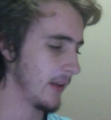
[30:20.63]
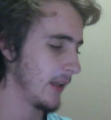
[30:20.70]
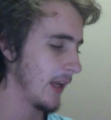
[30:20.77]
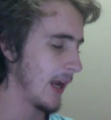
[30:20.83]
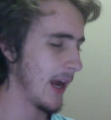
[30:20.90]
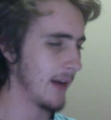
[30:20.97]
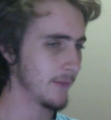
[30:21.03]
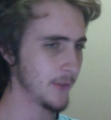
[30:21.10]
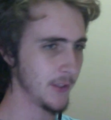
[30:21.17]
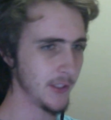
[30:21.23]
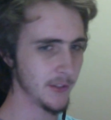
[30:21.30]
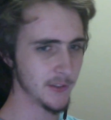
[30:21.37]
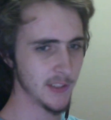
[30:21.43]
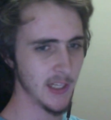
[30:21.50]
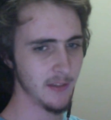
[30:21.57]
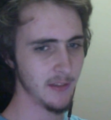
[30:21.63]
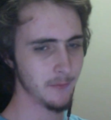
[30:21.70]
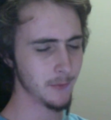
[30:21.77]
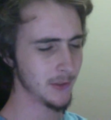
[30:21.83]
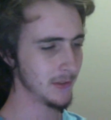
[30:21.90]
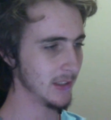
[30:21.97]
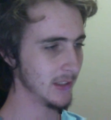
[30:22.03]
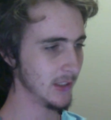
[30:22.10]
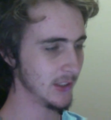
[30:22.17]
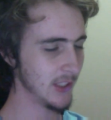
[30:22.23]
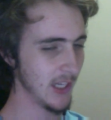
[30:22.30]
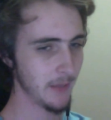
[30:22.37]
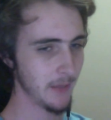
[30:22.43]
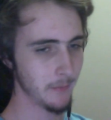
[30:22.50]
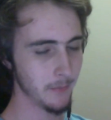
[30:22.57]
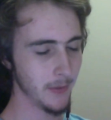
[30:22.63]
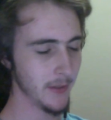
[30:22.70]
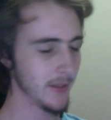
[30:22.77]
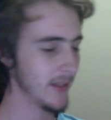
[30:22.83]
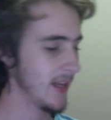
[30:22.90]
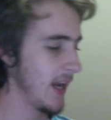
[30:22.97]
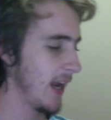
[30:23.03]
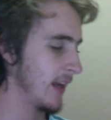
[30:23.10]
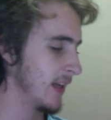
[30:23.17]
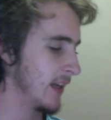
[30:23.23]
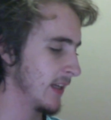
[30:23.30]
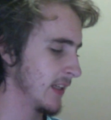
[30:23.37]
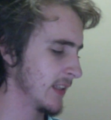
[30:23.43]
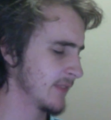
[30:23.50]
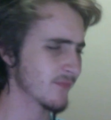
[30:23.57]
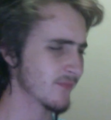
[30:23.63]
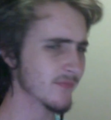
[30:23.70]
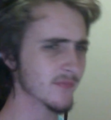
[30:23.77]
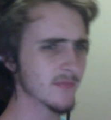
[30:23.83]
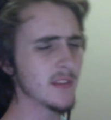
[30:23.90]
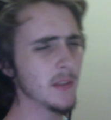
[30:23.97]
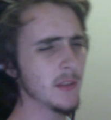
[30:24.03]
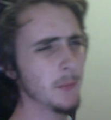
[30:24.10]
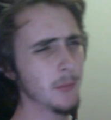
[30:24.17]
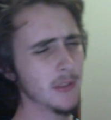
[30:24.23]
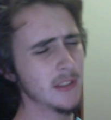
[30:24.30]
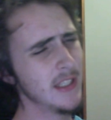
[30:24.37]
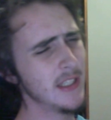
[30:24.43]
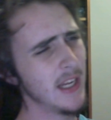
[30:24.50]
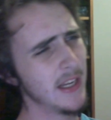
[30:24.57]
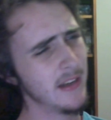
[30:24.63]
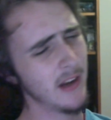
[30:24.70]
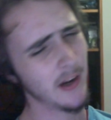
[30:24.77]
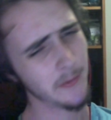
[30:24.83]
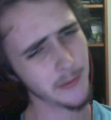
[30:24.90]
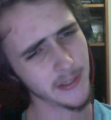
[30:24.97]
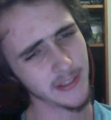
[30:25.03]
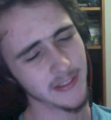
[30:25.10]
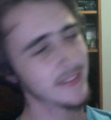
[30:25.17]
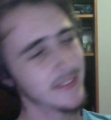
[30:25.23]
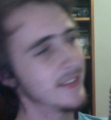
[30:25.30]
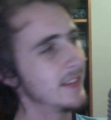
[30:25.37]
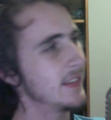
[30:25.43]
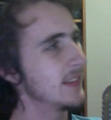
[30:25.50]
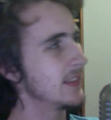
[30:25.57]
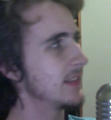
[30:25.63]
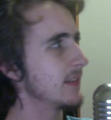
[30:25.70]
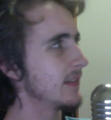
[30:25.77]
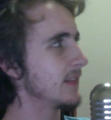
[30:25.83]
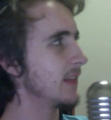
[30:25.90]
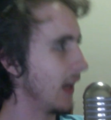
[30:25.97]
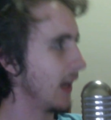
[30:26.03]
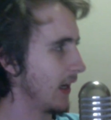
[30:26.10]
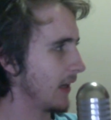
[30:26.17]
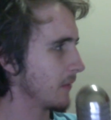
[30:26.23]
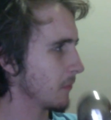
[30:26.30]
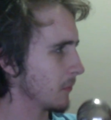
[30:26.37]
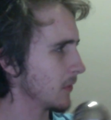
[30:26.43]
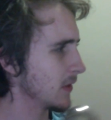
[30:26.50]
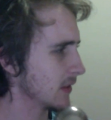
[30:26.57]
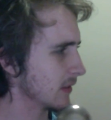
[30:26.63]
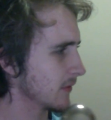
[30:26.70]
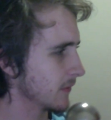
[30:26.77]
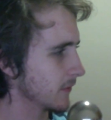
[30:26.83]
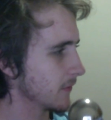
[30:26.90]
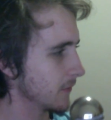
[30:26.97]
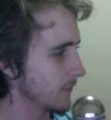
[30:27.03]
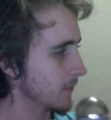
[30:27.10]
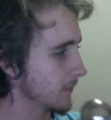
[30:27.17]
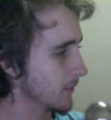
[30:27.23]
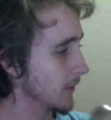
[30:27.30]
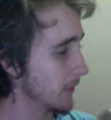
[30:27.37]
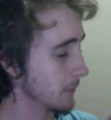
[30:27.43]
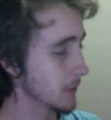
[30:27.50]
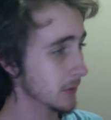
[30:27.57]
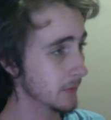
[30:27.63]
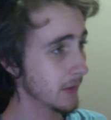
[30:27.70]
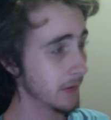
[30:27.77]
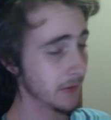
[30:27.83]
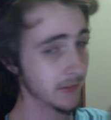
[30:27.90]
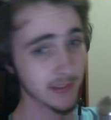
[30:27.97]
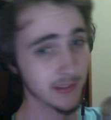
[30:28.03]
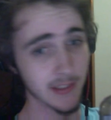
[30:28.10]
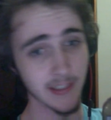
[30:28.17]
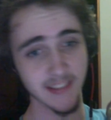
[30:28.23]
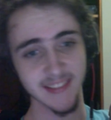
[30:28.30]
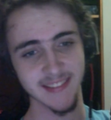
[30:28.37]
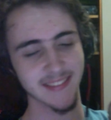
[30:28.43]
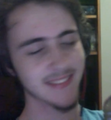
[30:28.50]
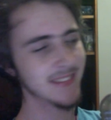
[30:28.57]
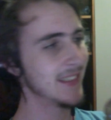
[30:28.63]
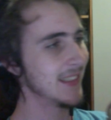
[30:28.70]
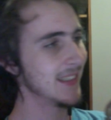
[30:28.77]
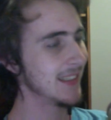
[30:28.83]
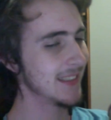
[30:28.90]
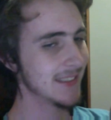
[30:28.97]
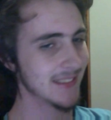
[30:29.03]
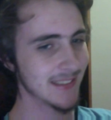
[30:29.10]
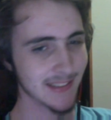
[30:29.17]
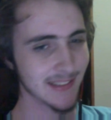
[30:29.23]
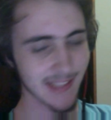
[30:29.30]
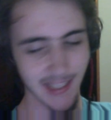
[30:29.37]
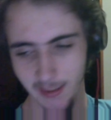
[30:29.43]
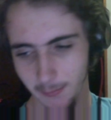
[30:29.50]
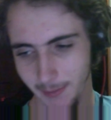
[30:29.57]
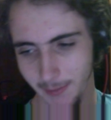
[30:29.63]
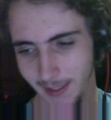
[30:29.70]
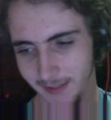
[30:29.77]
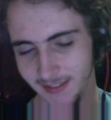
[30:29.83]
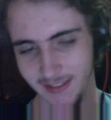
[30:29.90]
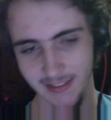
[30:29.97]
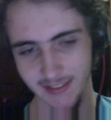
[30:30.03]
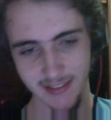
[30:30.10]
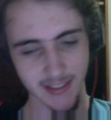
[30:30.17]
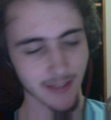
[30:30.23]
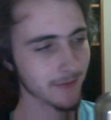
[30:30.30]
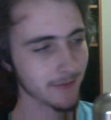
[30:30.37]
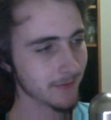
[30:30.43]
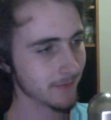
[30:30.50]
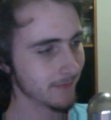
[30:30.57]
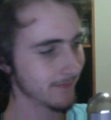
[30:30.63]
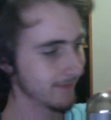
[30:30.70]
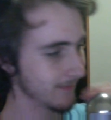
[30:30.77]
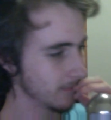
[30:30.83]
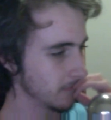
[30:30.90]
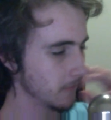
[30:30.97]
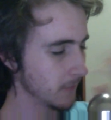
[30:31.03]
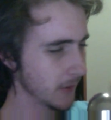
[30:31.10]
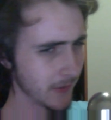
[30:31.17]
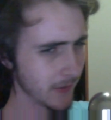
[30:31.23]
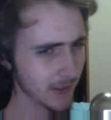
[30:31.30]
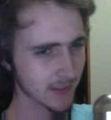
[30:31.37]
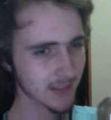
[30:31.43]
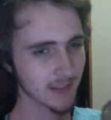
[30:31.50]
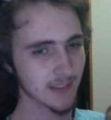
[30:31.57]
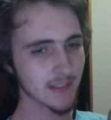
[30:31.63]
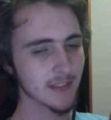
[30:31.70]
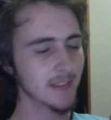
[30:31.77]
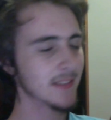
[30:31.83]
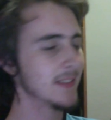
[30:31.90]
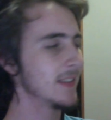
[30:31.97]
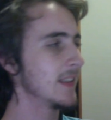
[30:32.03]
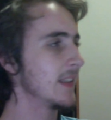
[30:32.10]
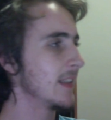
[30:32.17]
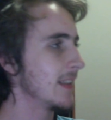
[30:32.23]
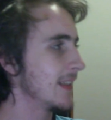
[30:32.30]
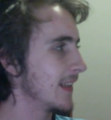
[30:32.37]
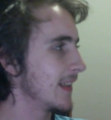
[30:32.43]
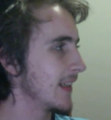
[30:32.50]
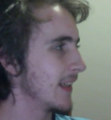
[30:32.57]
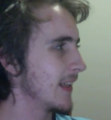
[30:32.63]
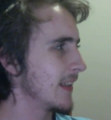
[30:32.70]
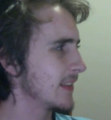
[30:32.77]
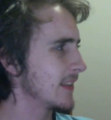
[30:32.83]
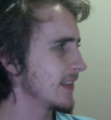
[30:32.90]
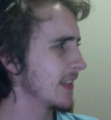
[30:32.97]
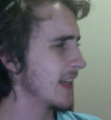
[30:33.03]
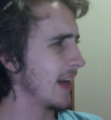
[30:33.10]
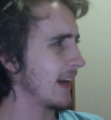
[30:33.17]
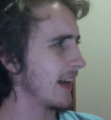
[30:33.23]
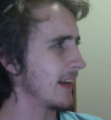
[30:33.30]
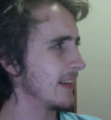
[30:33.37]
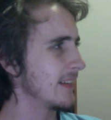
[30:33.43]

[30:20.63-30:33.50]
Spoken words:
after year 10, which is a shame. But yeah, Nari uh, was was very nice to hang around and stuff with us. So yeah,